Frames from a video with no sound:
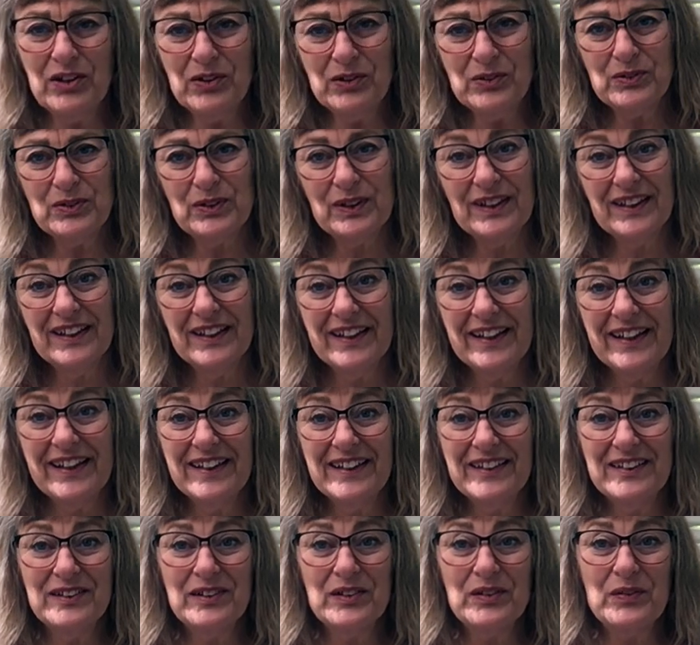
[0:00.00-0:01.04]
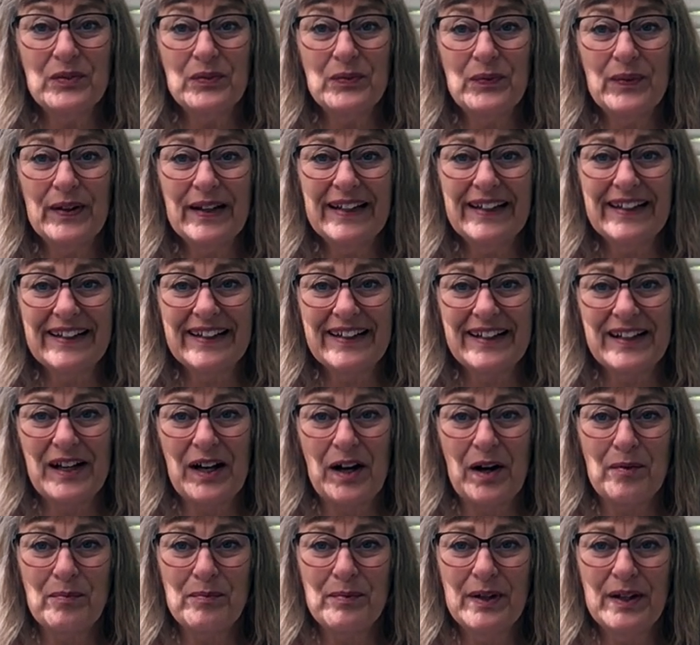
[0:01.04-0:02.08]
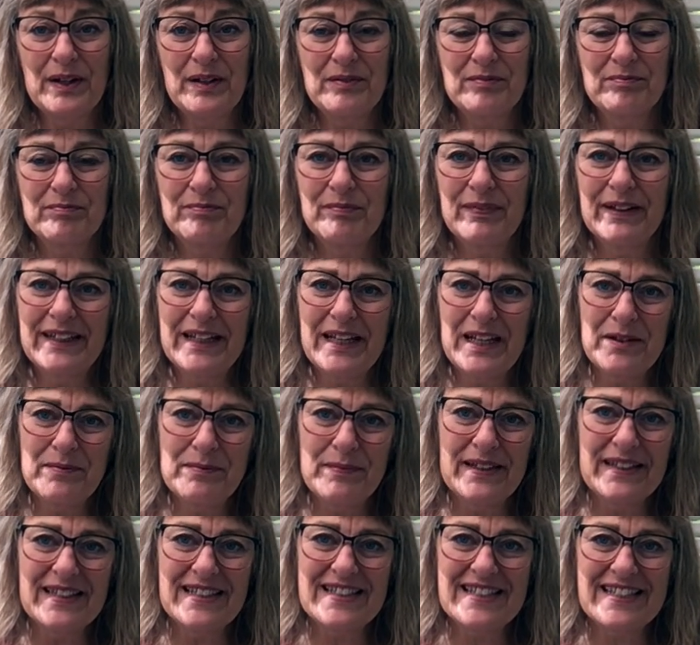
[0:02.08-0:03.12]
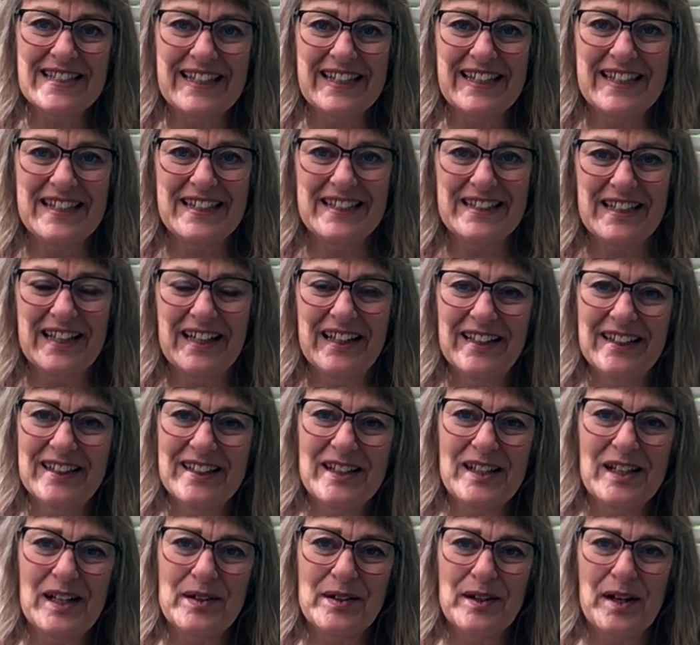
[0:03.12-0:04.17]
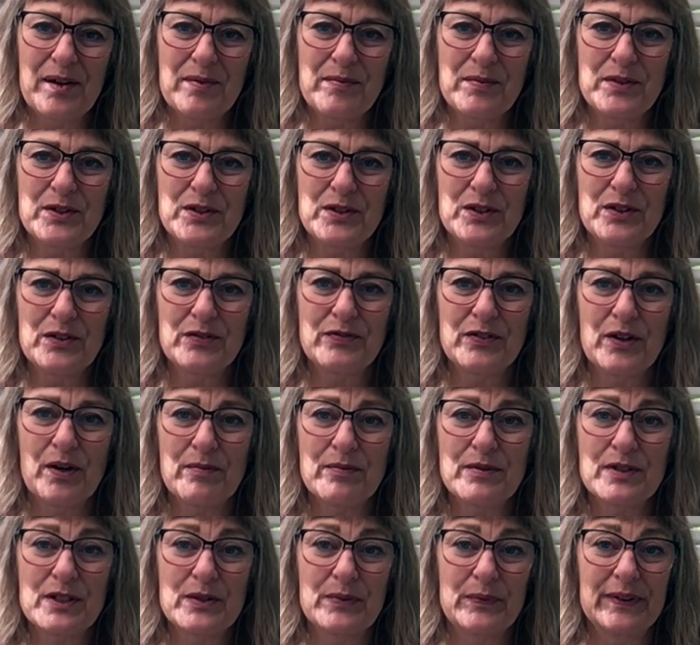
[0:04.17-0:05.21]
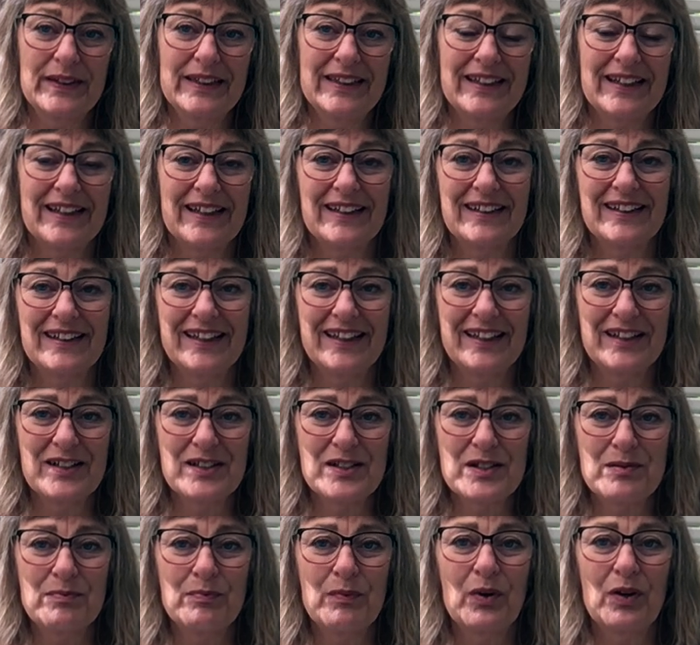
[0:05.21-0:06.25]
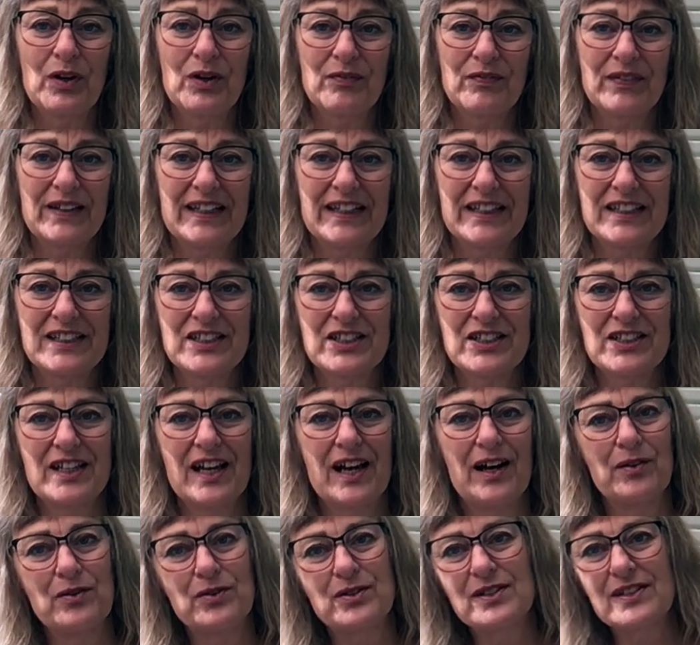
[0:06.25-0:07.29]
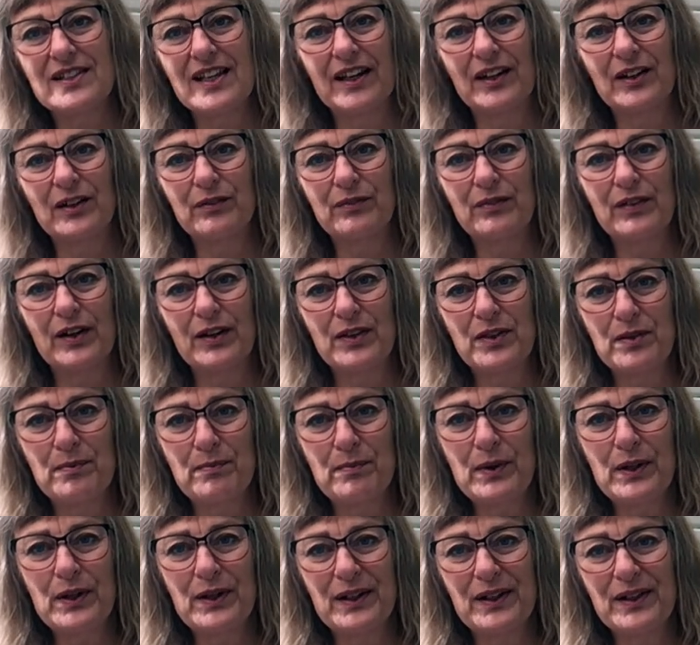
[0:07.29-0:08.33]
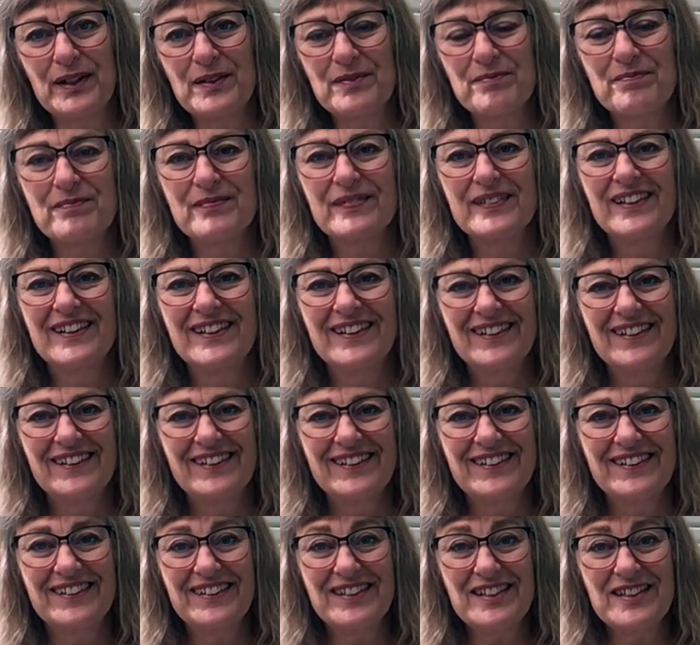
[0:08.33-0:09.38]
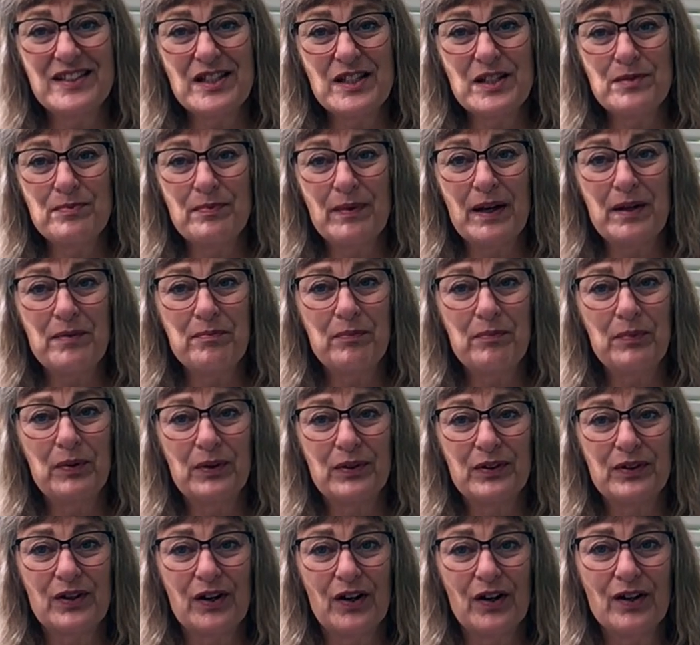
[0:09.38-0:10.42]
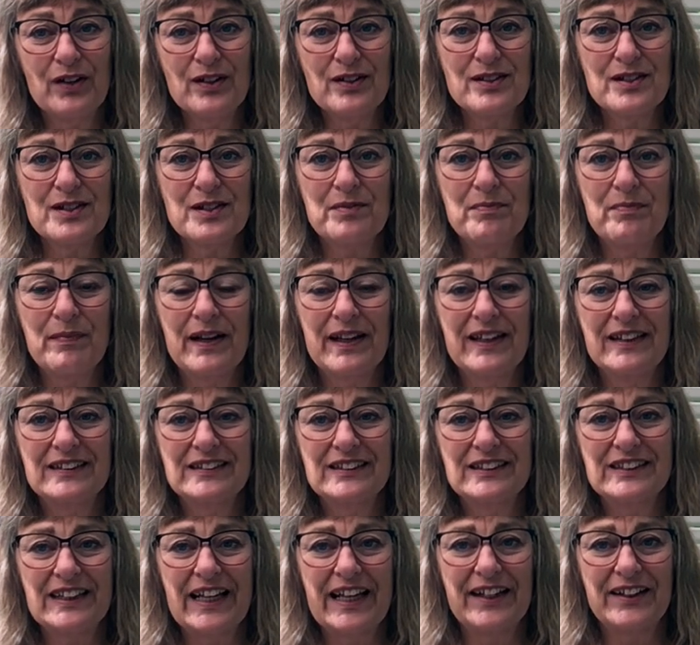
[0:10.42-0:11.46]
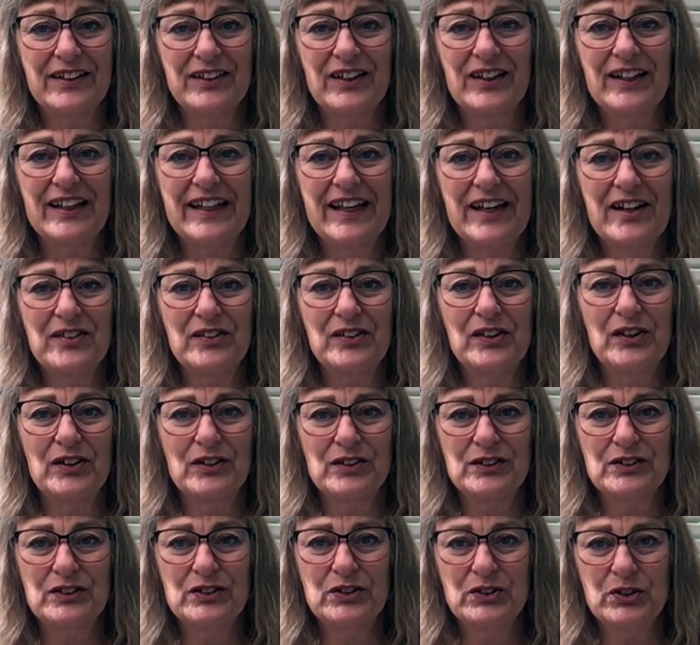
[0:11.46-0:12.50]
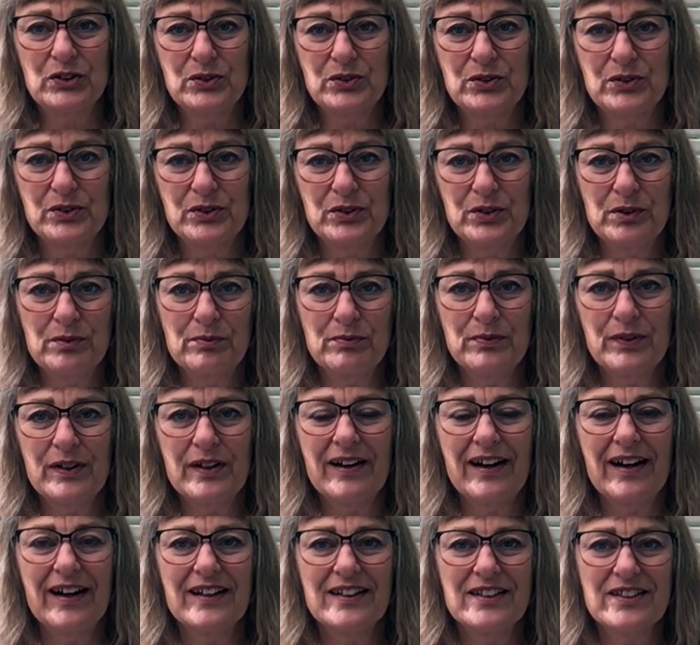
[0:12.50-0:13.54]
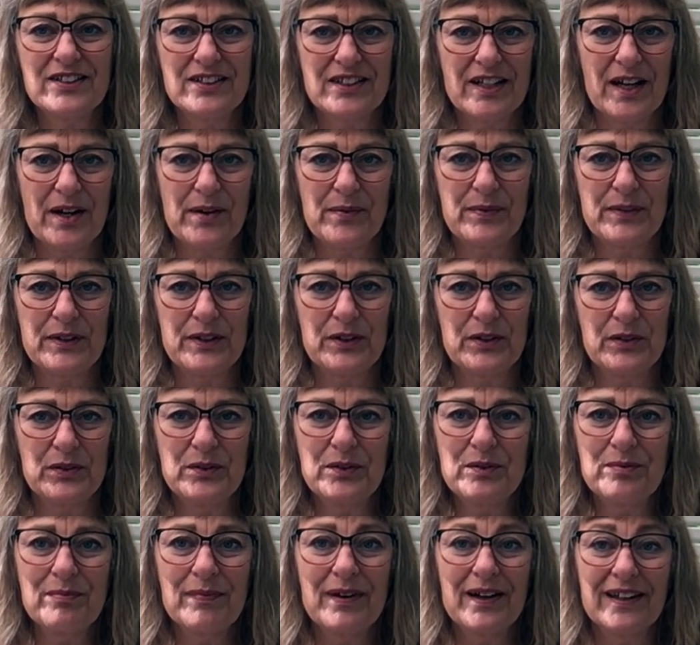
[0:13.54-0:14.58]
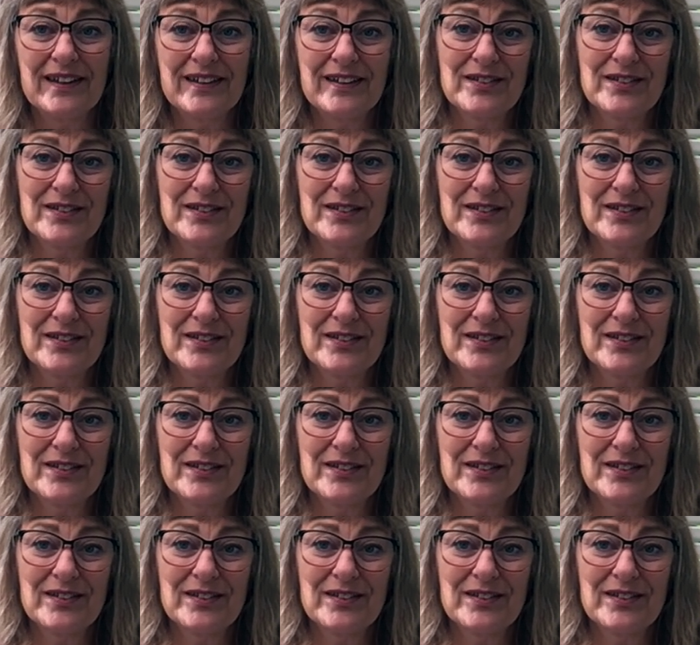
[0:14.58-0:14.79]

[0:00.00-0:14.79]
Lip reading: Hello and welcome. My name is Kia and I'm coming to you from Sweden in a small village outside of Gothenburg. This is my podcast, my channel here on YouTube, where I share with you my